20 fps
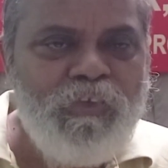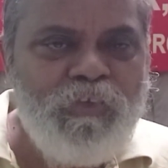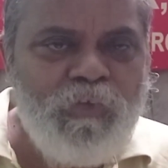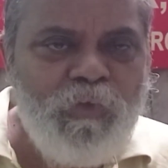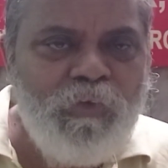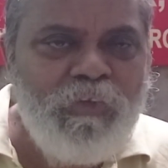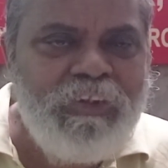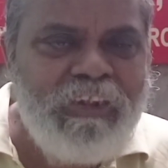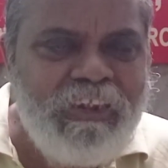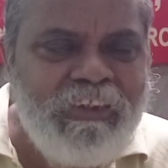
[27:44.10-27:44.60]

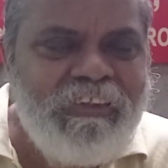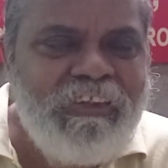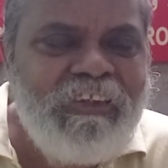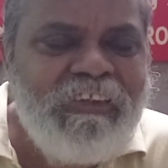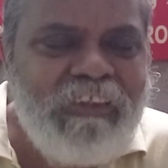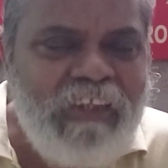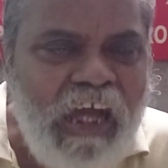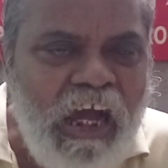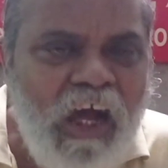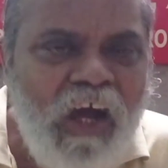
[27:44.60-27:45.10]
So this
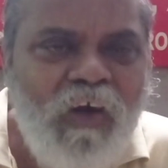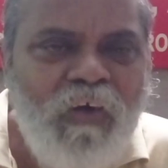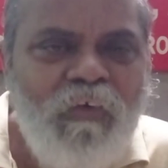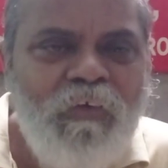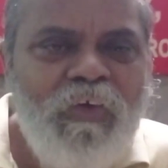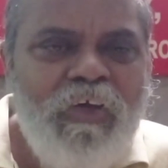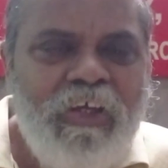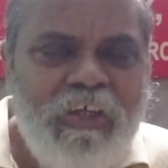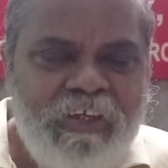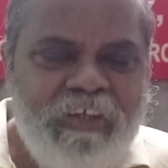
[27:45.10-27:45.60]
is
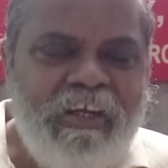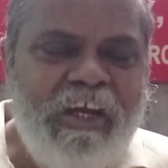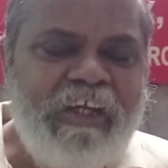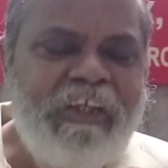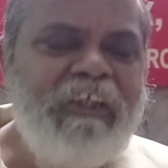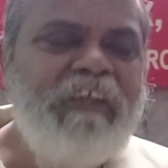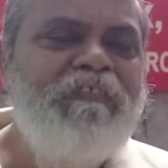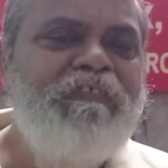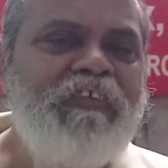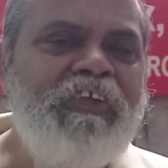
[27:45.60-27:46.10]
how
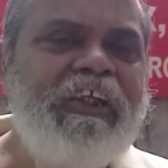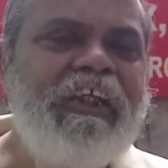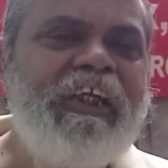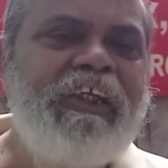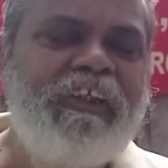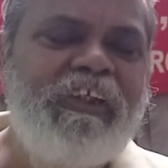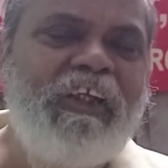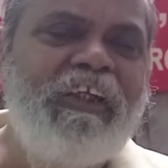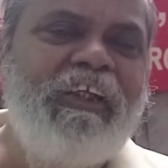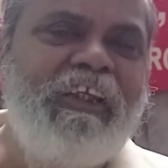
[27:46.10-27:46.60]

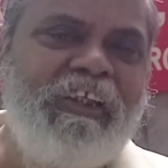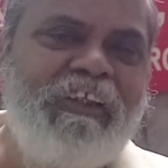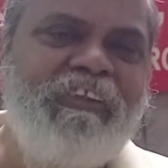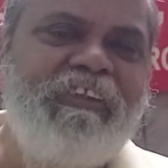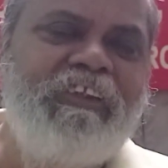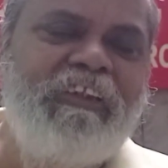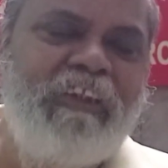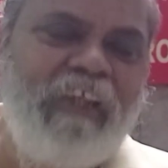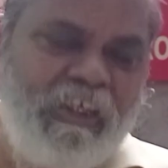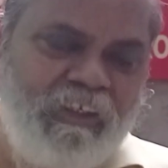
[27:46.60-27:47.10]
rectification is
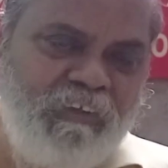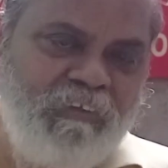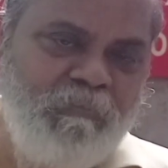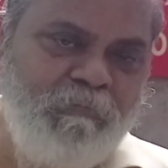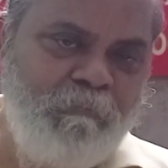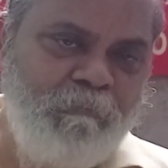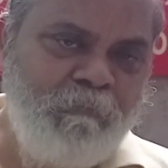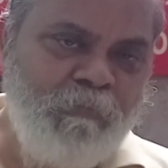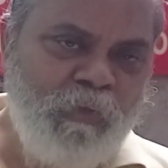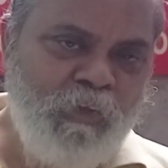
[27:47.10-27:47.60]
done.
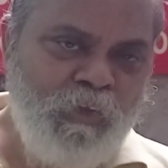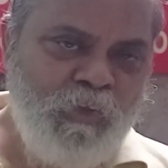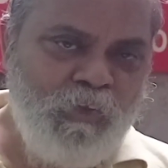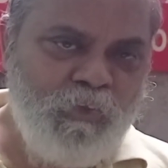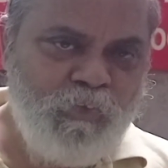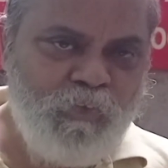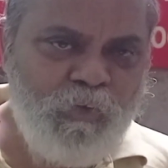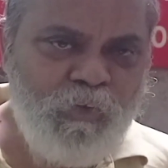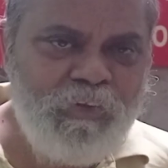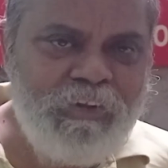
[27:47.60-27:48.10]

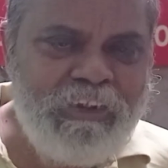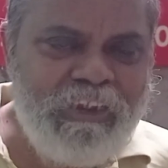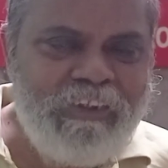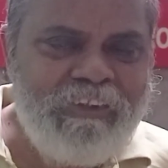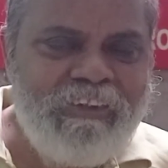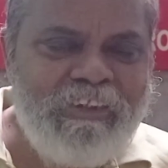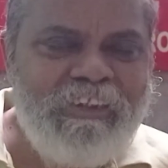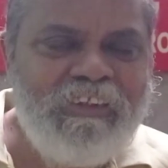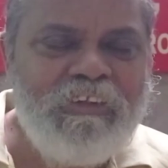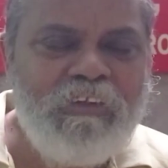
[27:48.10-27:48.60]
So
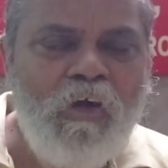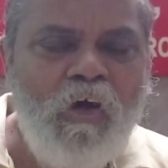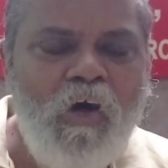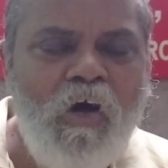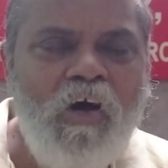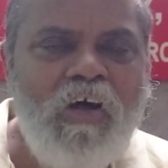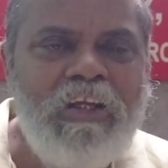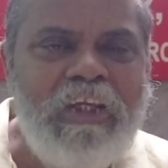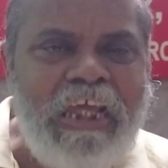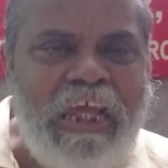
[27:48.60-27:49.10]
this is
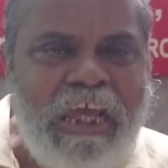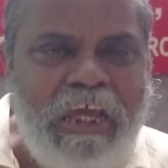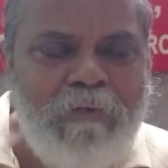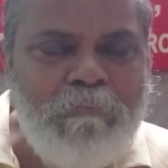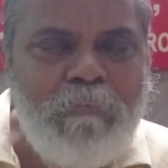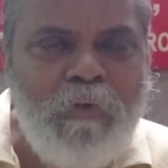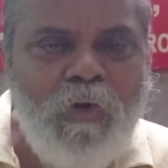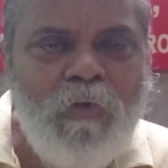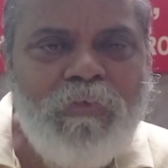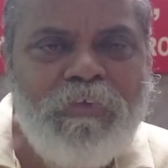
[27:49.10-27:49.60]
all
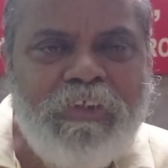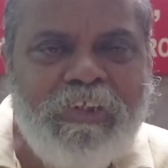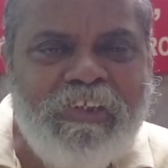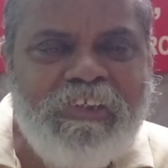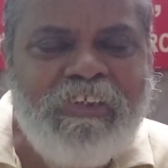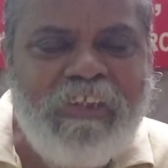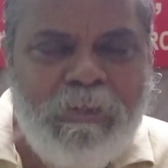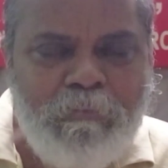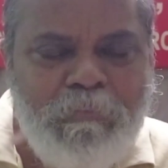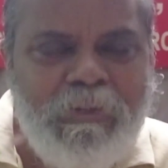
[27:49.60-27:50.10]
about the
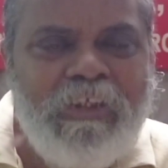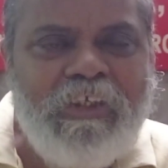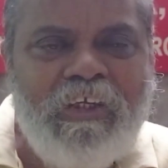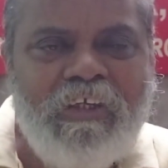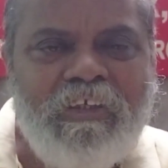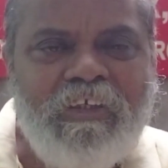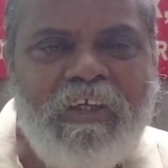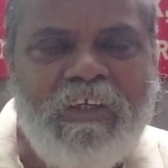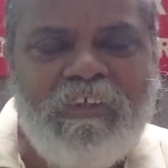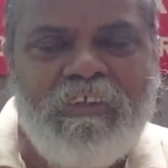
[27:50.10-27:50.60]

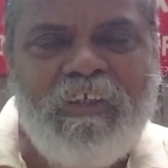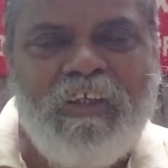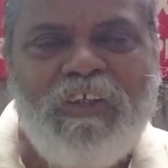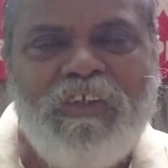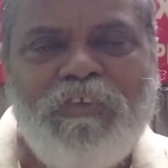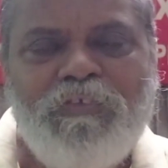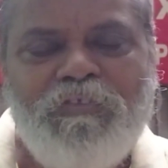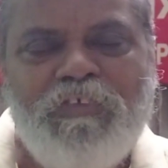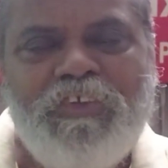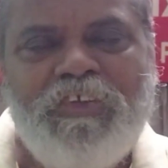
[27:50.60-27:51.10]

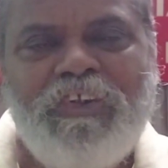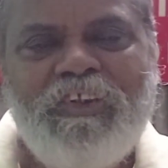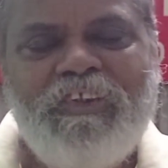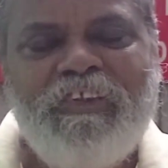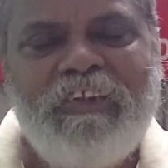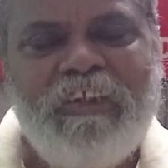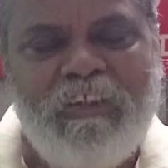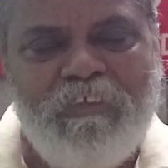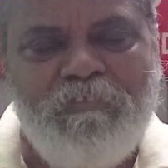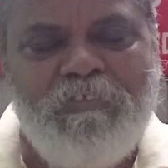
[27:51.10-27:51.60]
semiconductors, which is
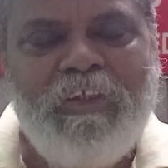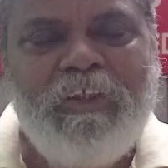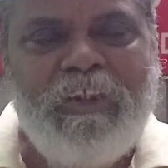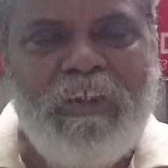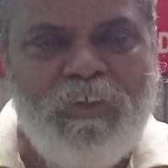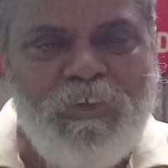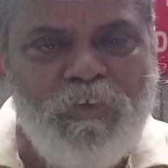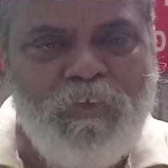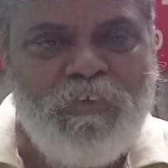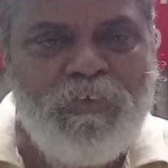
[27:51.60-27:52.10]
given
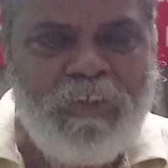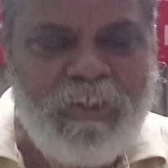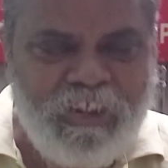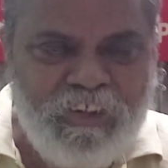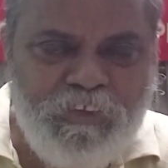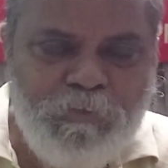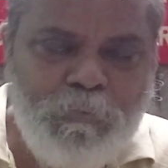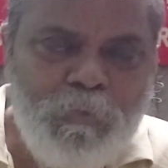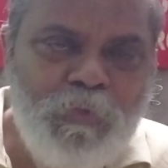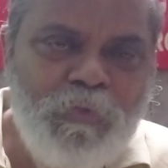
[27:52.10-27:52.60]
in your
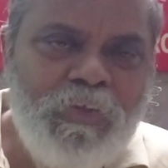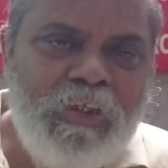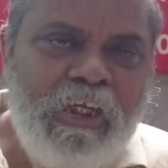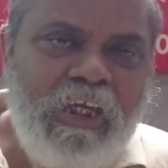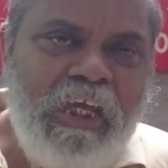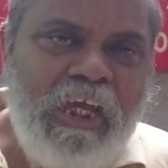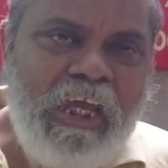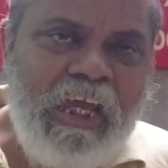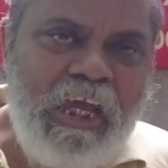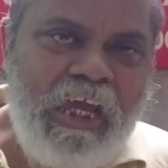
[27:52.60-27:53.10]
textbook
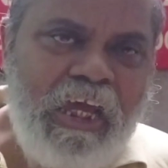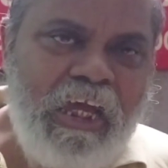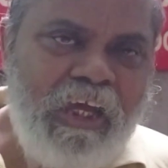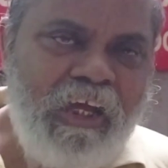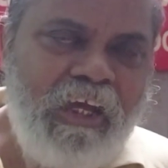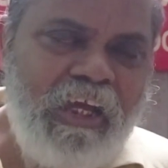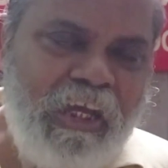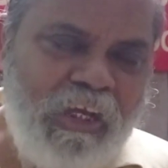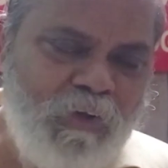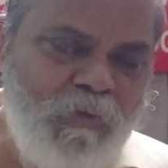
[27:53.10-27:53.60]

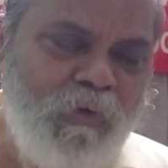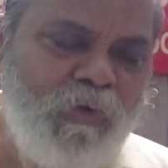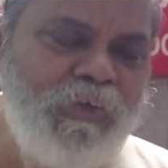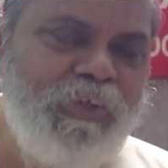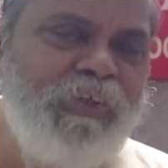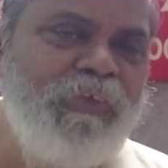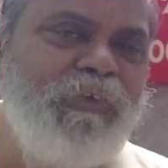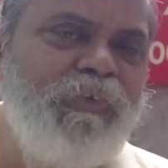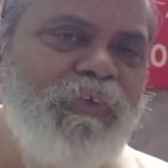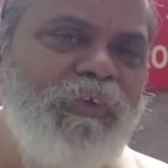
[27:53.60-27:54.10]

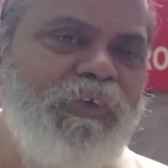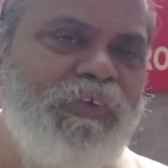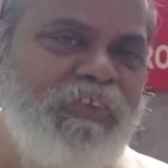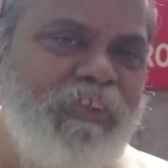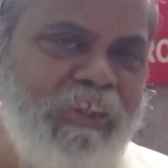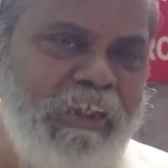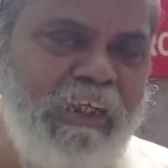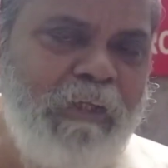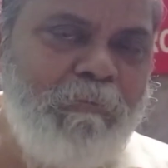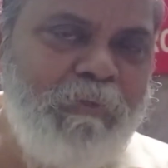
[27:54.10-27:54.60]
according to your
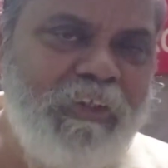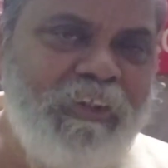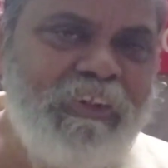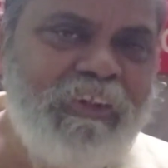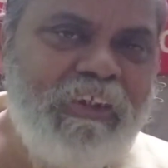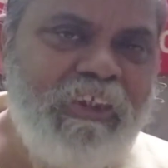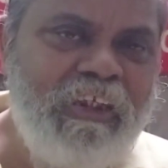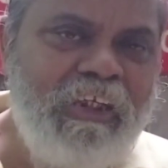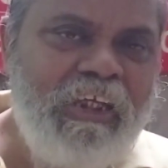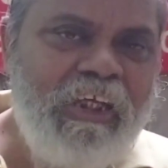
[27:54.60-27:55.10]
syllabus,
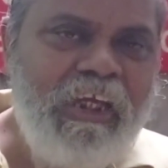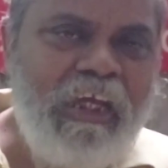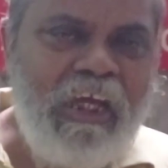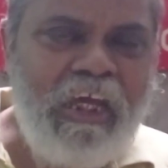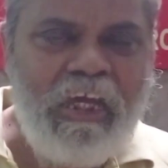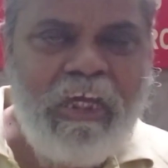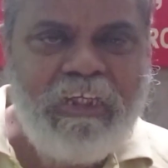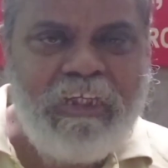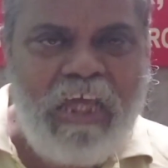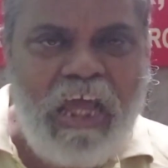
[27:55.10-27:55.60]

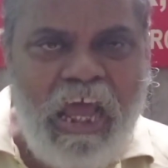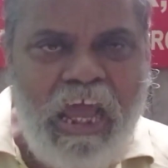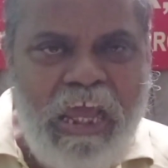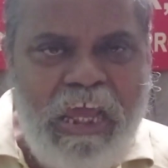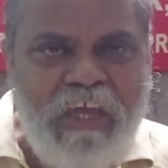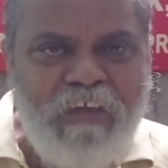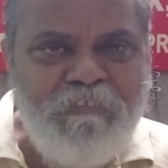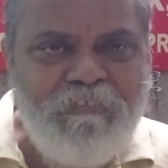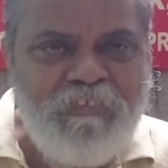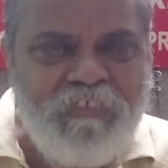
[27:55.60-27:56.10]
and I
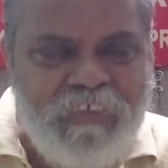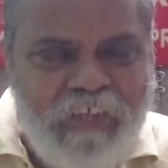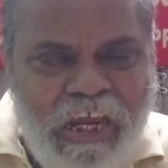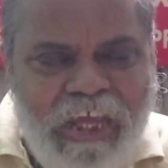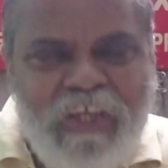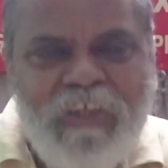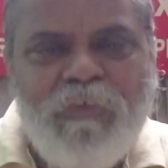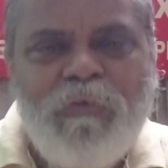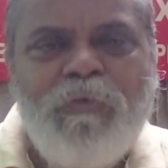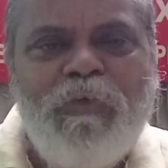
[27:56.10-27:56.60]
have
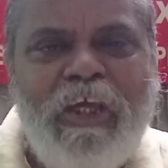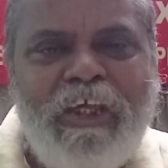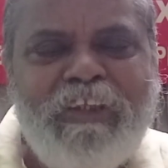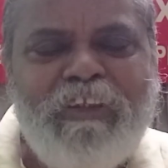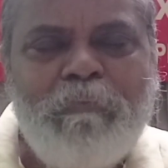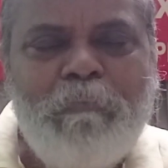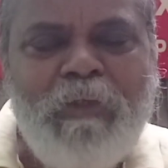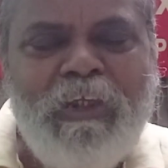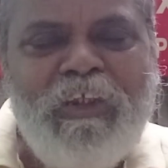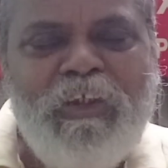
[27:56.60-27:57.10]
tried to
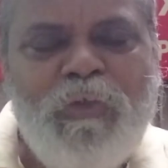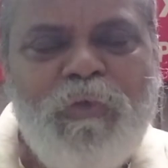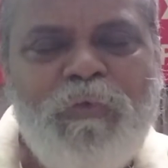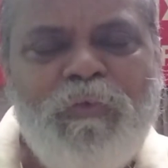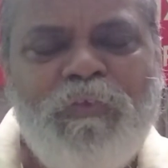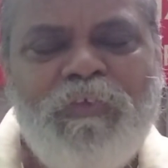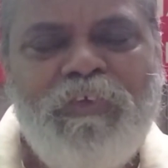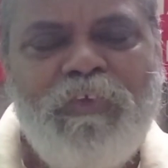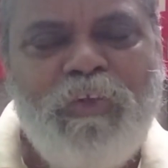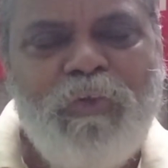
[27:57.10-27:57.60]
explain
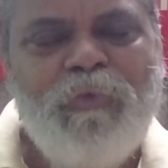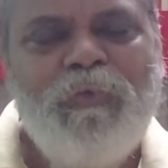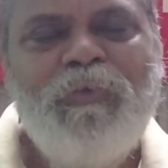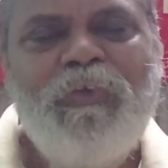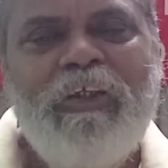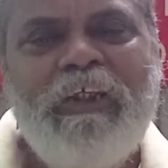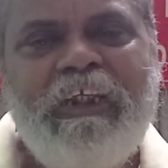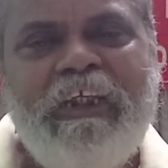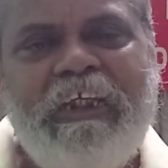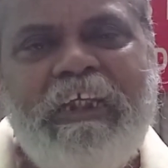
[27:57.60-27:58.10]
you
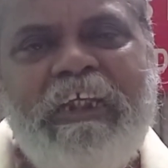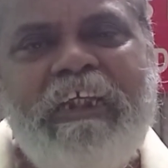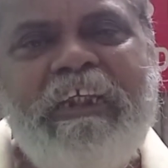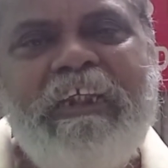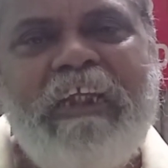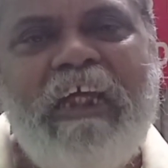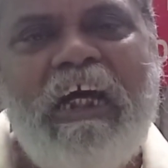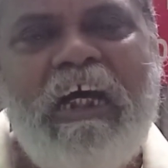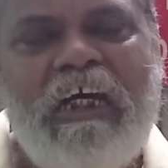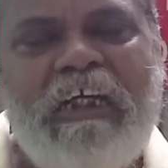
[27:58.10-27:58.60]

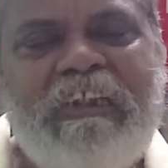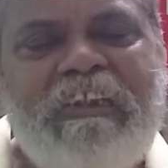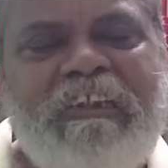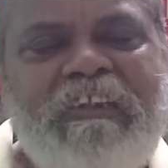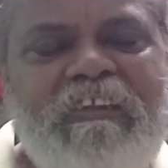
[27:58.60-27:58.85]
in a